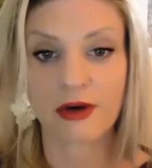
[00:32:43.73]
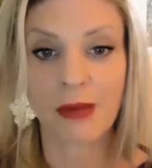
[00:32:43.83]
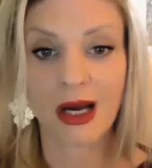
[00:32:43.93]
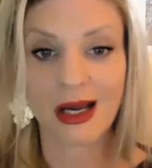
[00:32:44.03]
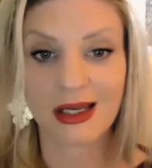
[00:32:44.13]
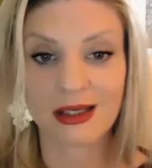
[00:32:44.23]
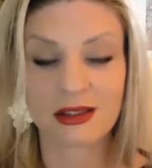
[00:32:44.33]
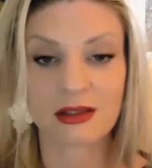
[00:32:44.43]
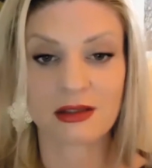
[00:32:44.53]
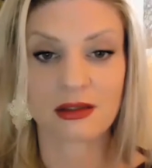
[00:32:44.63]

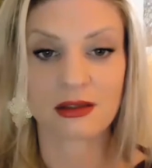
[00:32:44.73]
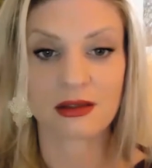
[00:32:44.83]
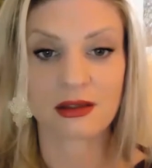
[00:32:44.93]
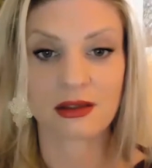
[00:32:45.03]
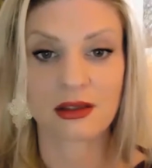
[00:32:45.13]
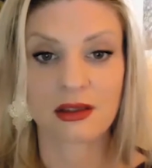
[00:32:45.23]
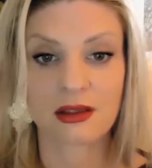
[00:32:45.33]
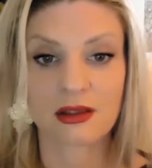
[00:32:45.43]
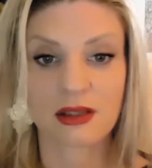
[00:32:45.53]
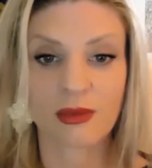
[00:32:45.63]
mind
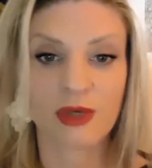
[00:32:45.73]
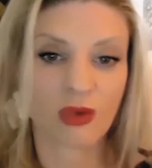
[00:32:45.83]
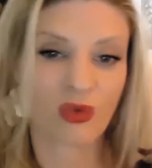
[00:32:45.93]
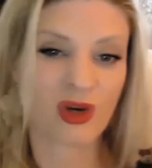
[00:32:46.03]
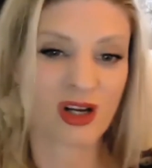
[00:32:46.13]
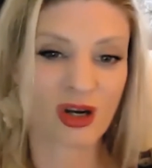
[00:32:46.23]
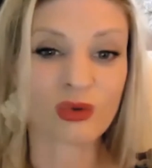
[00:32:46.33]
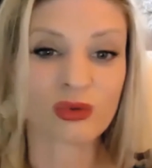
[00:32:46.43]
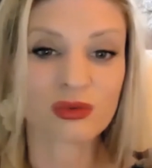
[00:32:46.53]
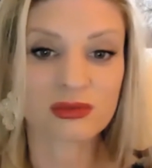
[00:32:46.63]
that we don't want to
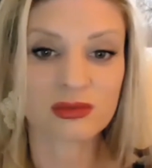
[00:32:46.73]
go.